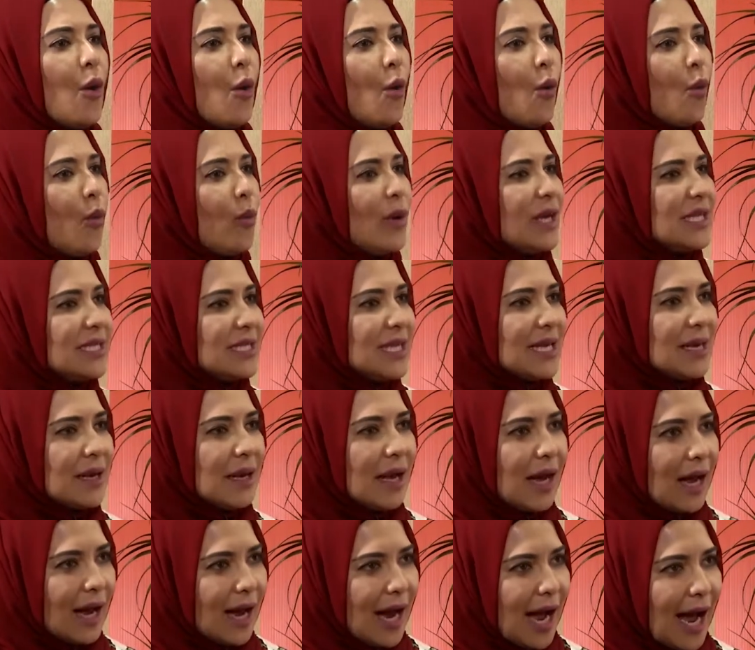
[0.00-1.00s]
We're
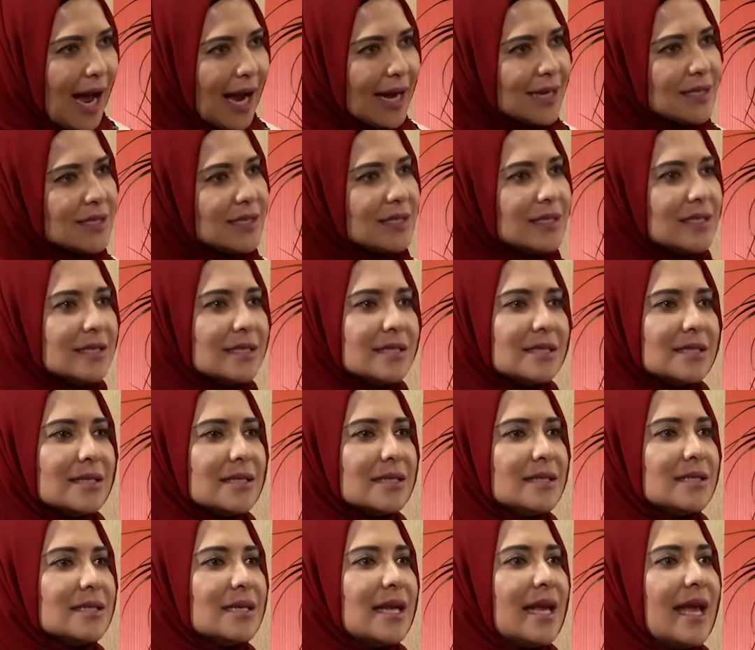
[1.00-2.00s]
seeing a heightened
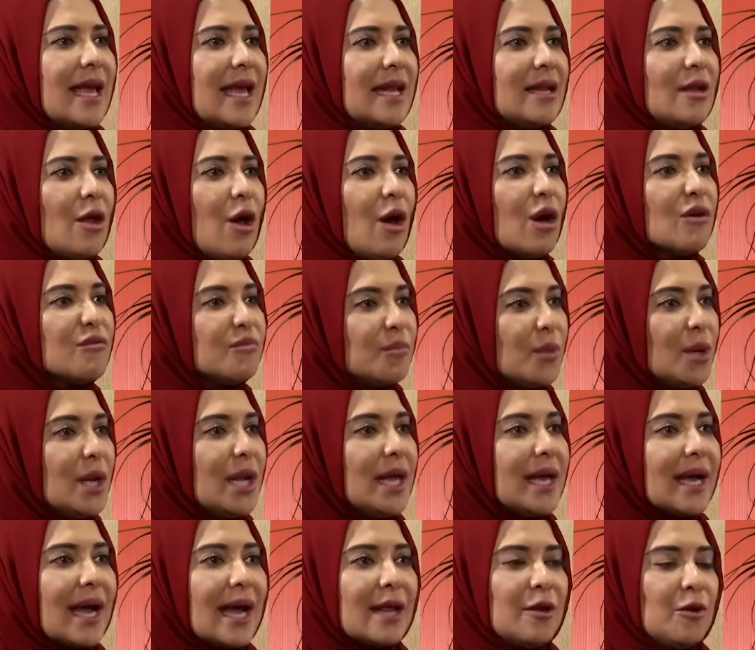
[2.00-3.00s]
incidence again of
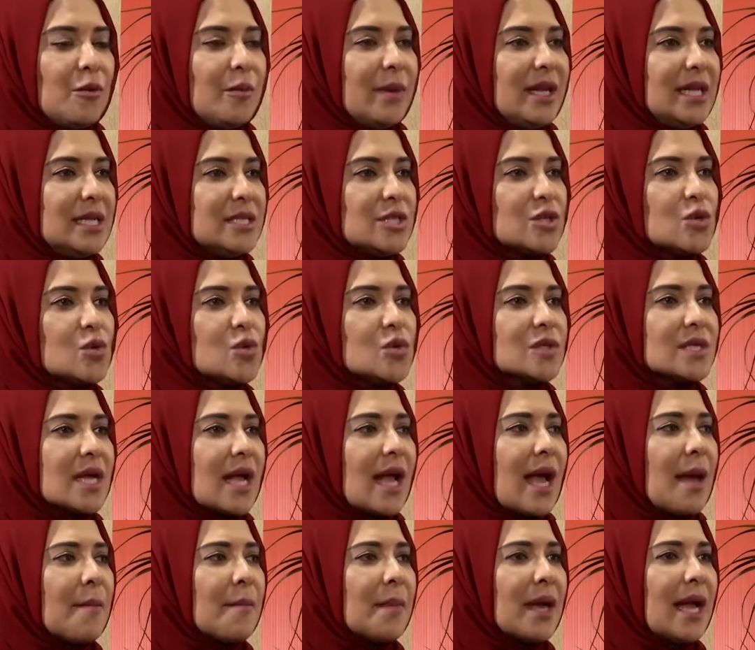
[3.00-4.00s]
bullying. I know many schools are
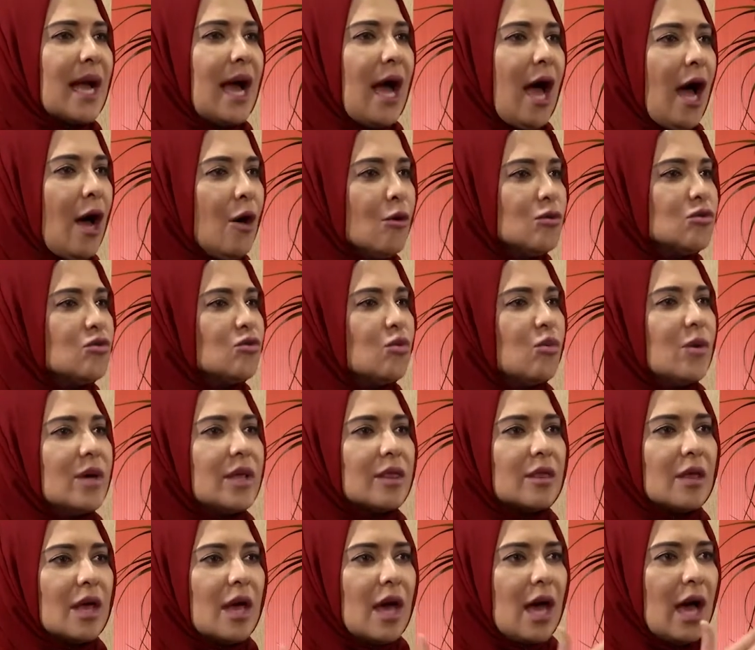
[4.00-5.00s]
coming out
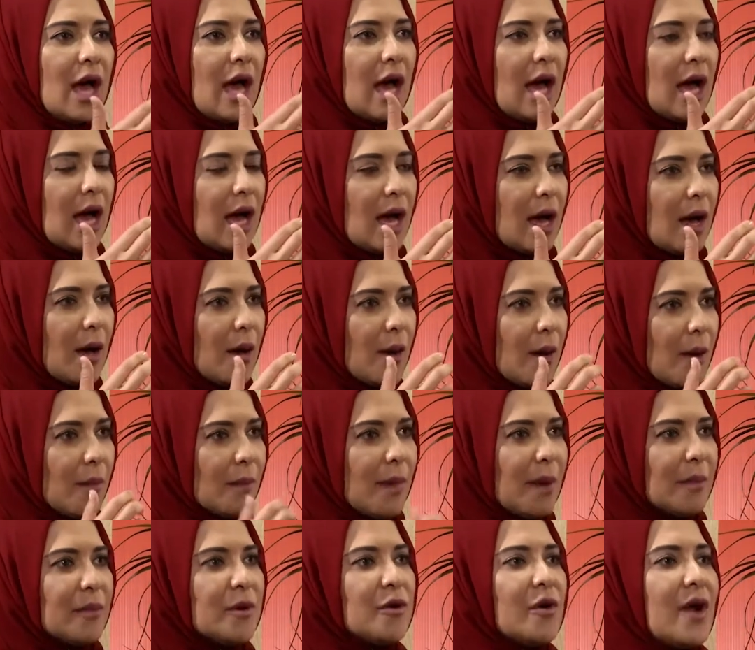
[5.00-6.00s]
with uh,
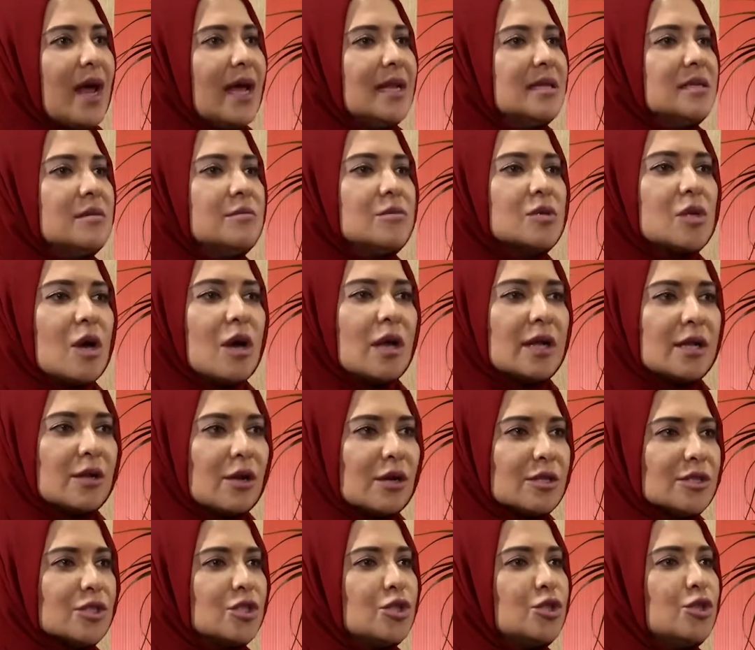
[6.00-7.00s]
memorandums and
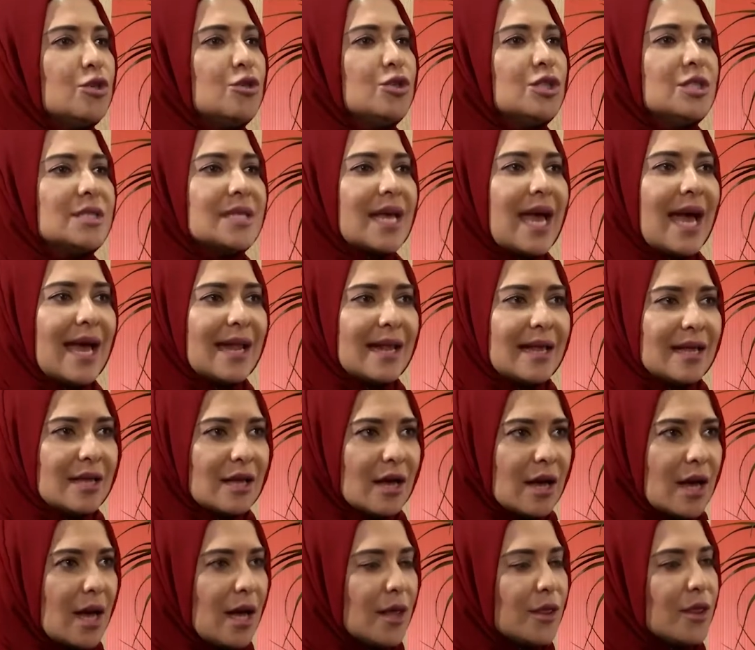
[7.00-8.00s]
constitutions adding
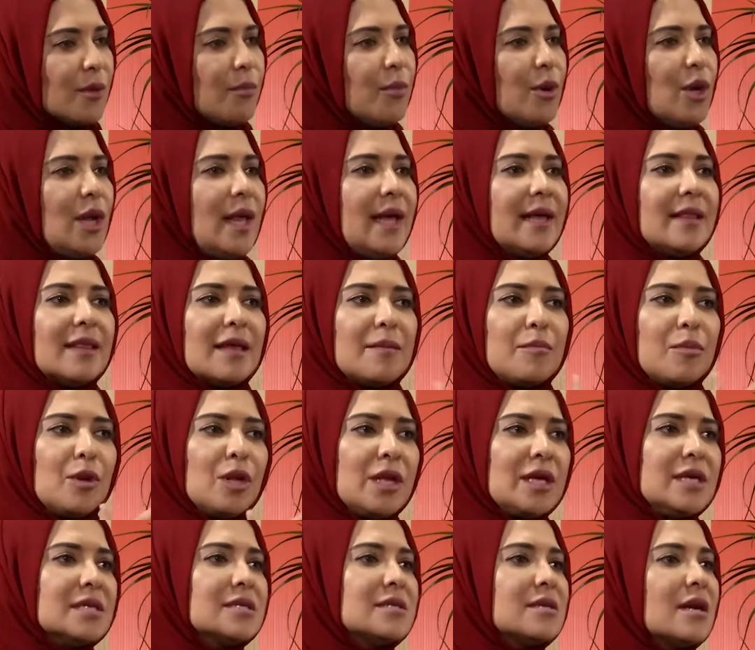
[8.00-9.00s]
the bullying, that
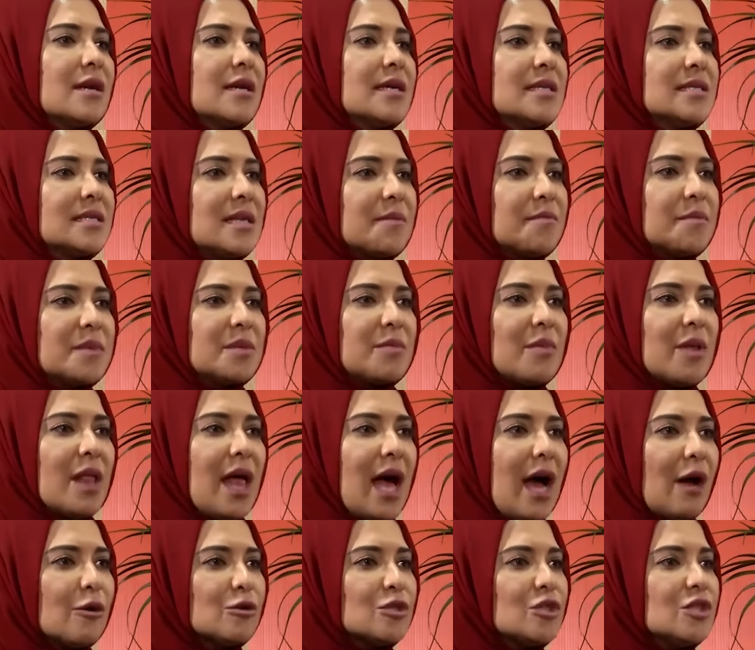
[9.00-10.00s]
bullying is not acceptable,
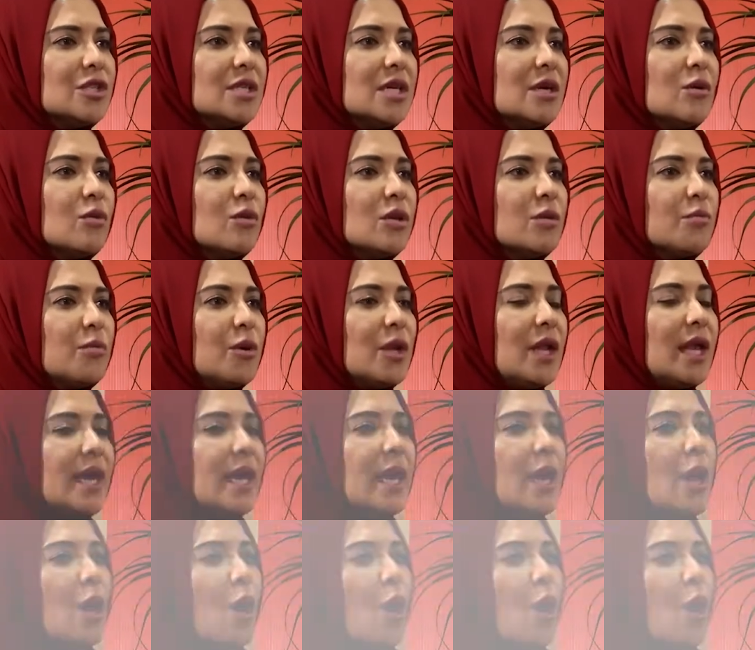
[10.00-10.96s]
how to deal with bullying